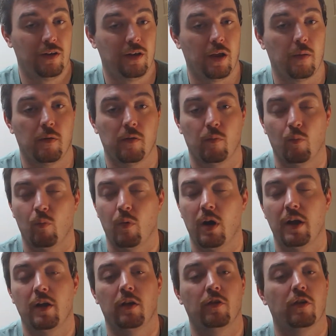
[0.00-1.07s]
And
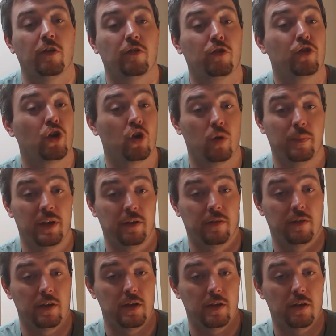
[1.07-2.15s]
what a disturbing
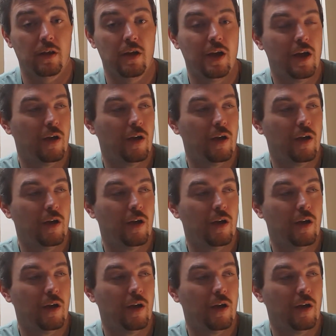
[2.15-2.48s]
scene.